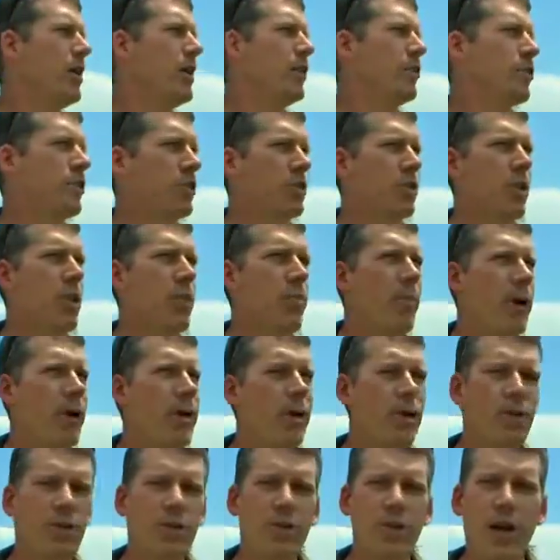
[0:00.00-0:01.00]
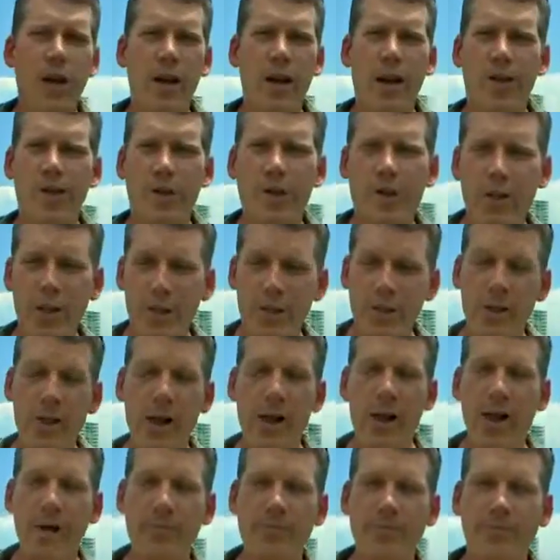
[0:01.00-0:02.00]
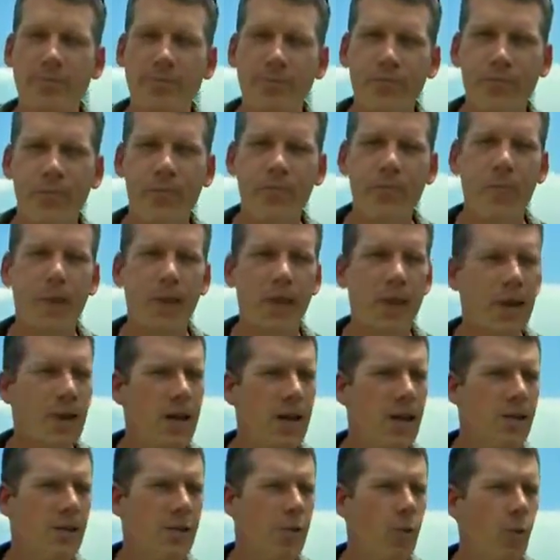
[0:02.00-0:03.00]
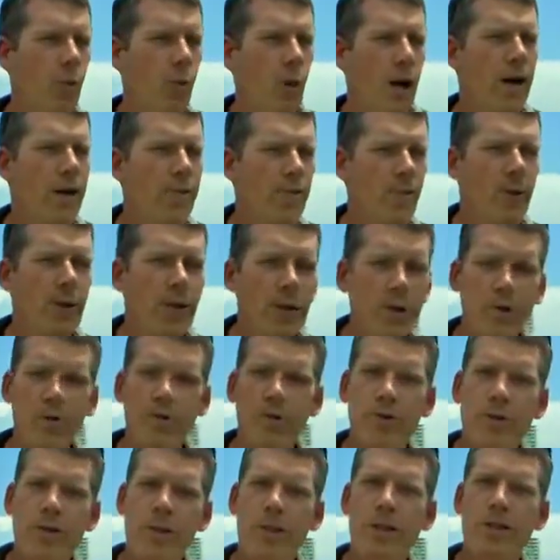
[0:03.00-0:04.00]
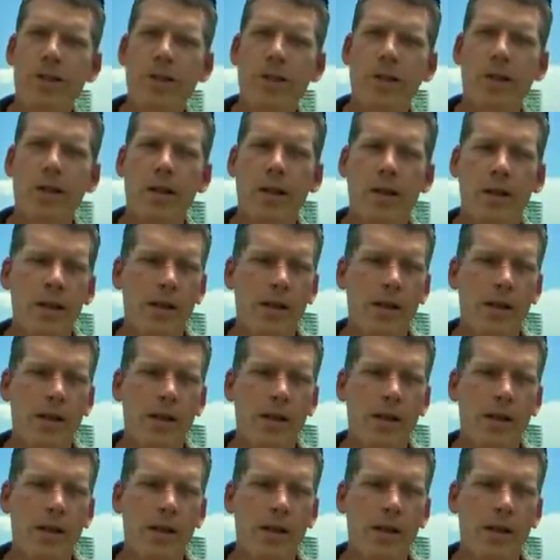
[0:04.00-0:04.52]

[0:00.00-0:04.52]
just abundant sun every single day. So what if we use this,